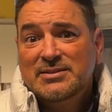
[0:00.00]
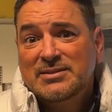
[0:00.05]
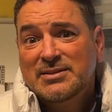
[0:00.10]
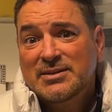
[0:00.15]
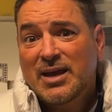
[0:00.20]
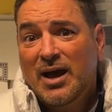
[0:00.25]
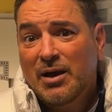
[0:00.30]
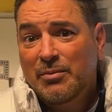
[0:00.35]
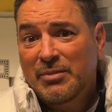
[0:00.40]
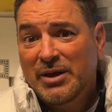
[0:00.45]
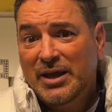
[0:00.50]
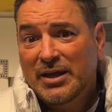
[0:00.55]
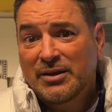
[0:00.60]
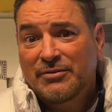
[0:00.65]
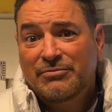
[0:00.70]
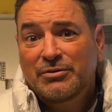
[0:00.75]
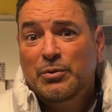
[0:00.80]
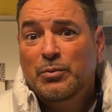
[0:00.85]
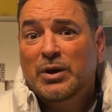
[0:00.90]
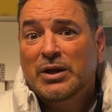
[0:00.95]
to come in if
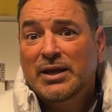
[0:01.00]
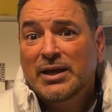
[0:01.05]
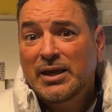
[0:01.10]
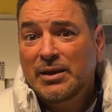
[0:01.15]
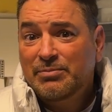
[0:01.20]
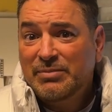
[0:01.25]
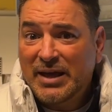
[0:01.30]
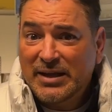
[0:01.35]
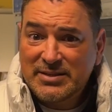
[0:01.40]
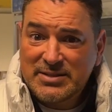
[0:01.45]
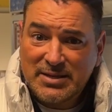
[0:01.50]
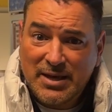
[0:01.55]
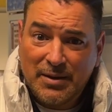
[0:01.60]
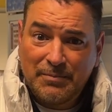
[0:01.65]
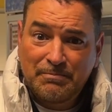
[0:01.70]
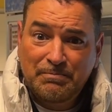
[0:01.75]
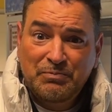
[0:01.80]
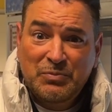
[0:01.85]
you want to keep that same